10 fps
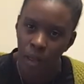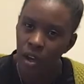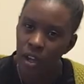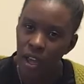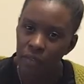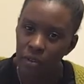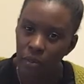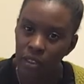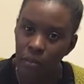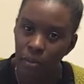I haven't
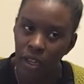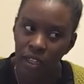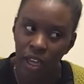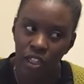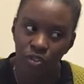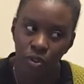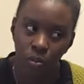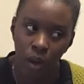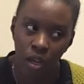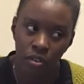made them pancakes for a
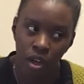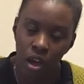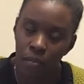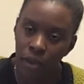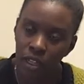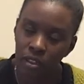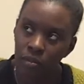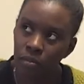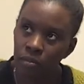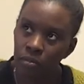while. So I'll make
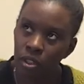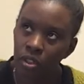them